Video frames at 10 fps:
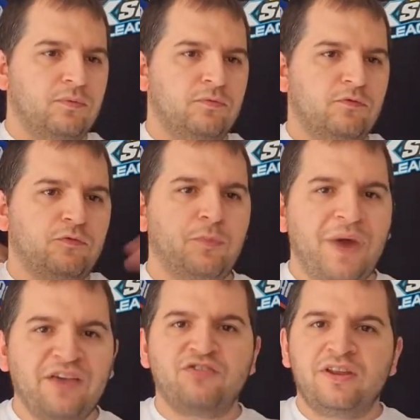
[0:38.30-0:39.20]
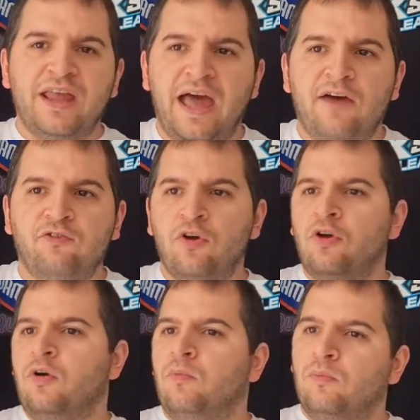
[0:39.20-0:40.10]
For the past year and a half,
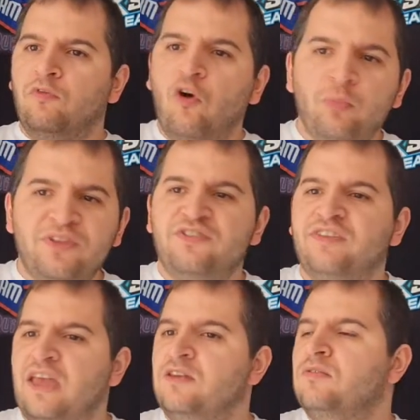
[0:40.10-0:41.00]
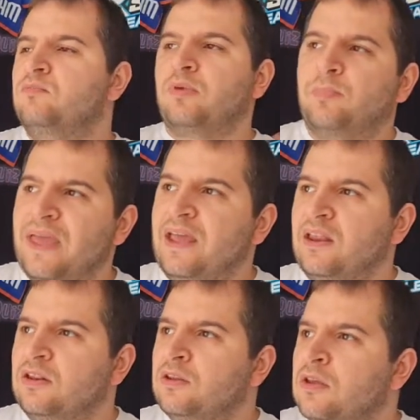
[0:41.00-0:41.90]
we've all been sitting,
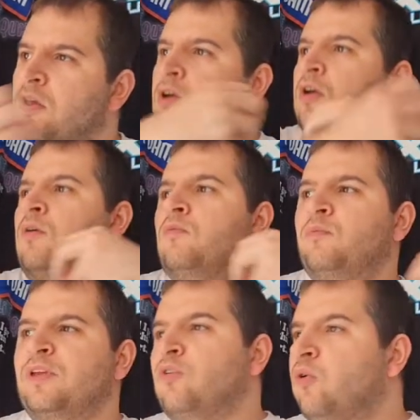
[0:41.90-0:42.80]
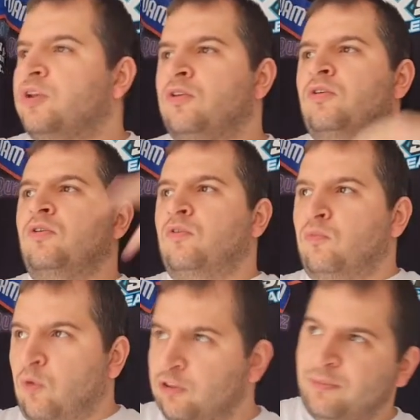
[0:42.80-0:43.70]
preparing, we've been going,
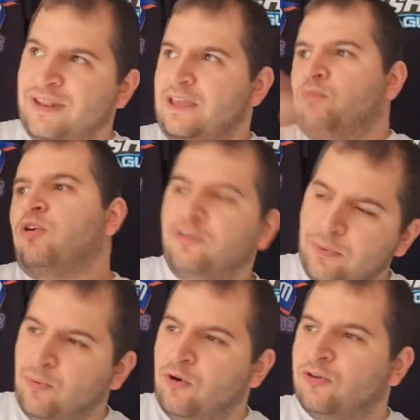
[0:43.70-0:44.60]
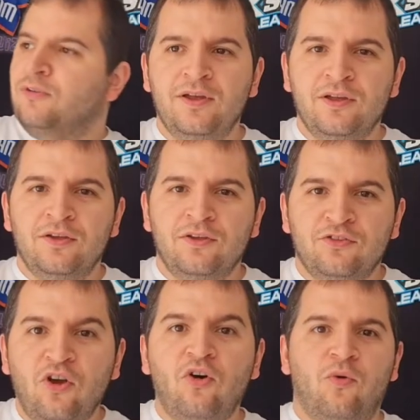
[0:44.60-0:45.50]
what do we need? What do we want?
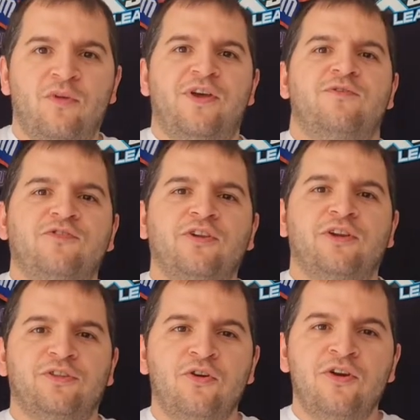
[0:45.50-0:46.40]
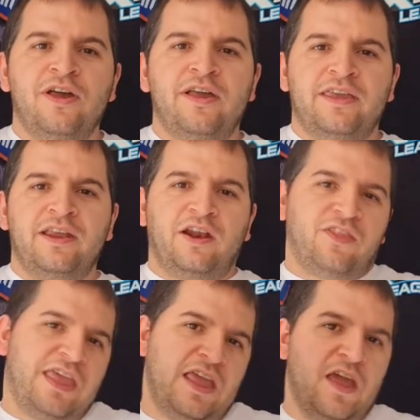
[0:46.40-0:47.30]
So, without further ado, here are
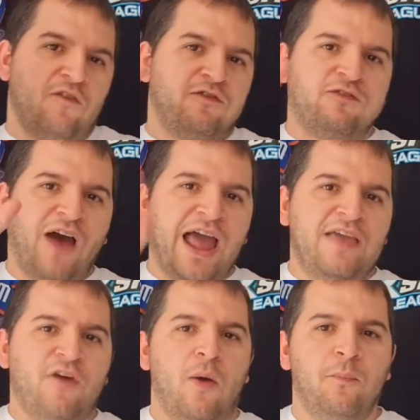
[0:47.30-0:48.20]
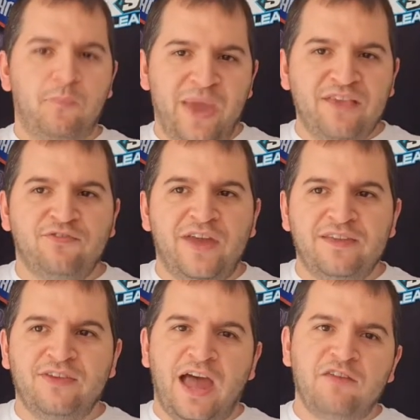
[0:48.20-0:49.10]
the 5 best things
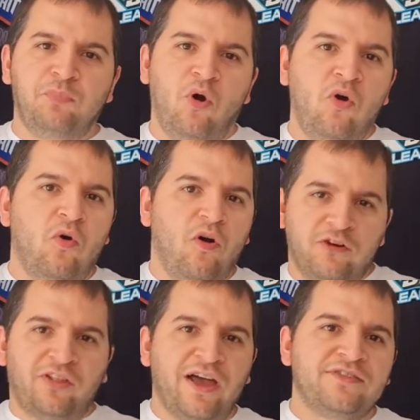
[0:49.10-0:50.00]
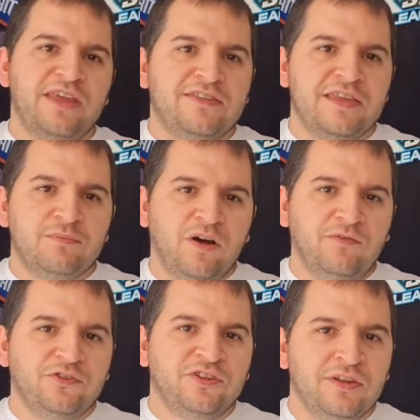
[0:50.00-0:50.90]
that I've bought over the last 18
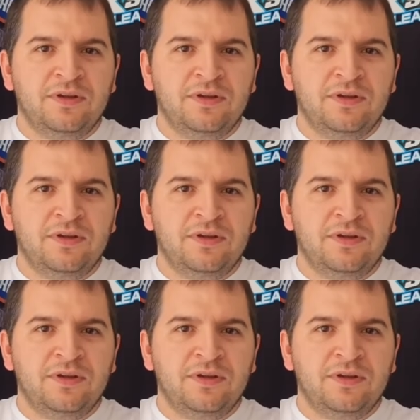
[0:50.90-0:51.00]
months.